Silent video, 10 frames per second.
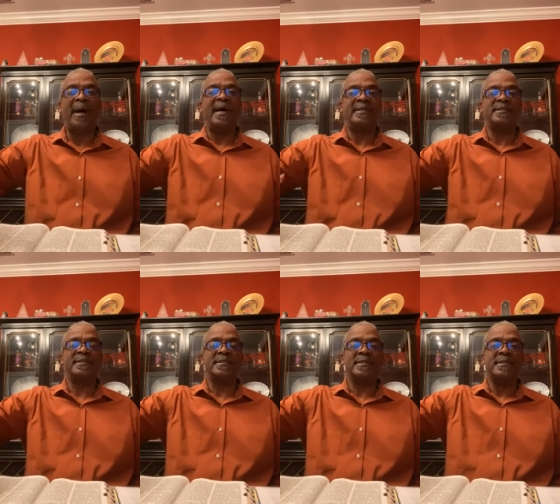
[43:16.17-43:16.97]

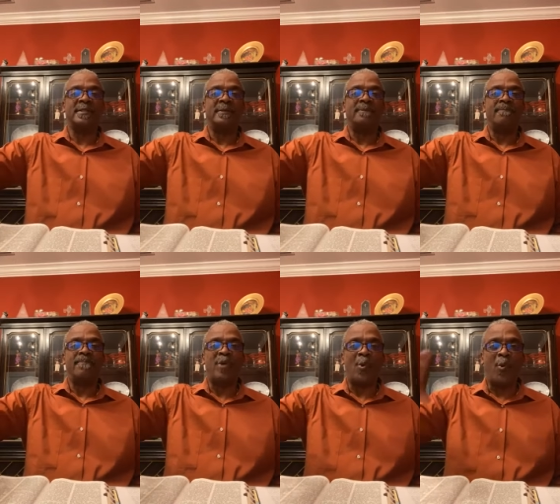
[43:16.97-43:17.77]
But
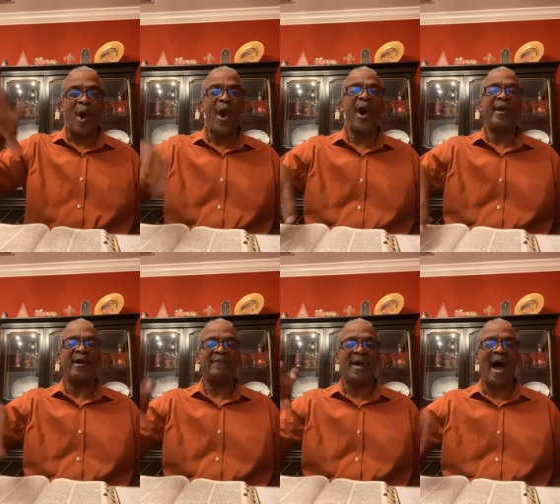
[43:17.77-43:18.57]
the
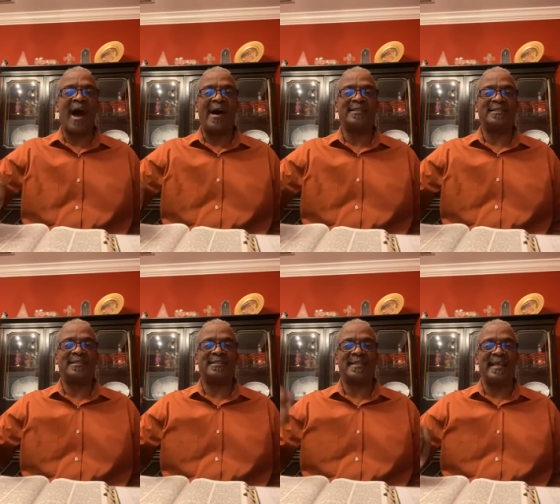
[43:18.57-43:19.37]
word of God
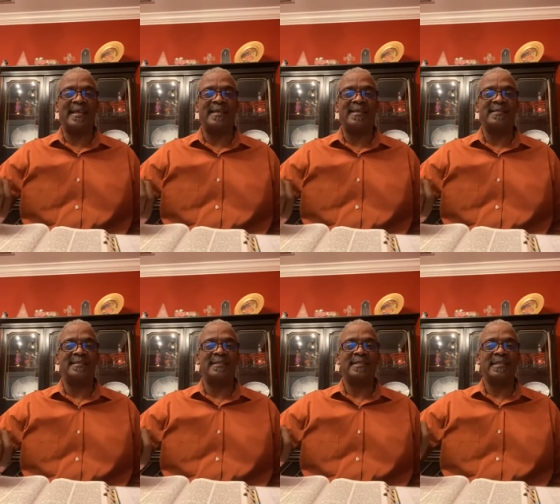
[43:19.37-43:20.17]

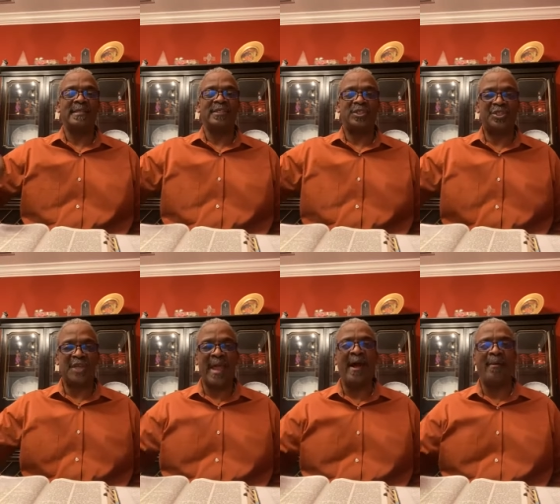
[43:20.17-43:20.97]
says,
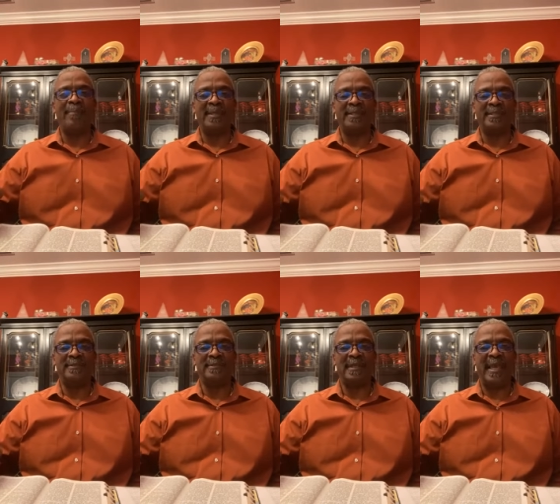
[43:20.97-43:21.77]
shall
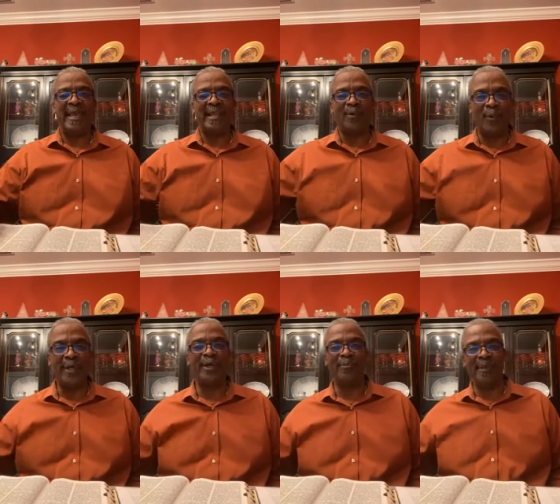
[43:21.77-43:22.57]
be and it
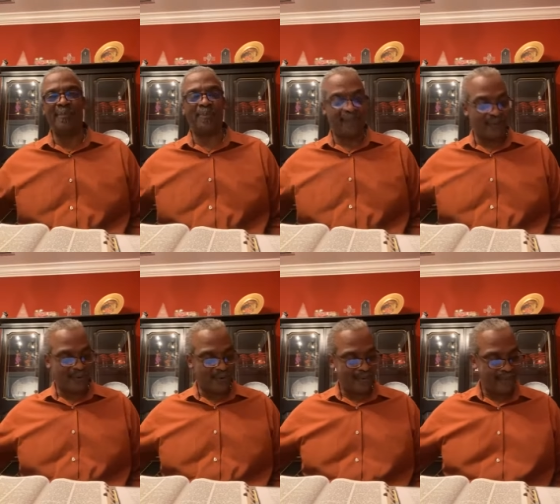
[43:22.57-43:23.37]
will be
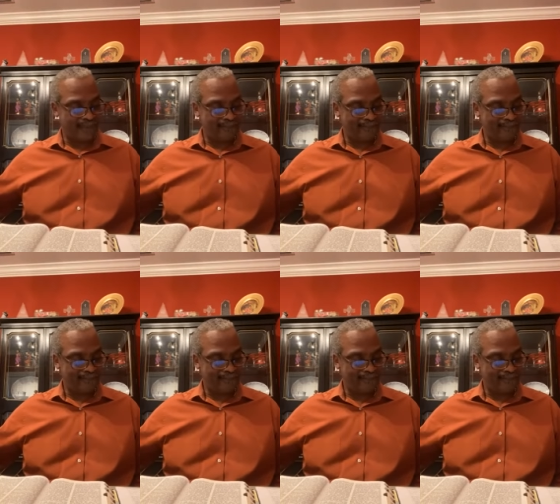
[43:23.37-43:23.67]
performed.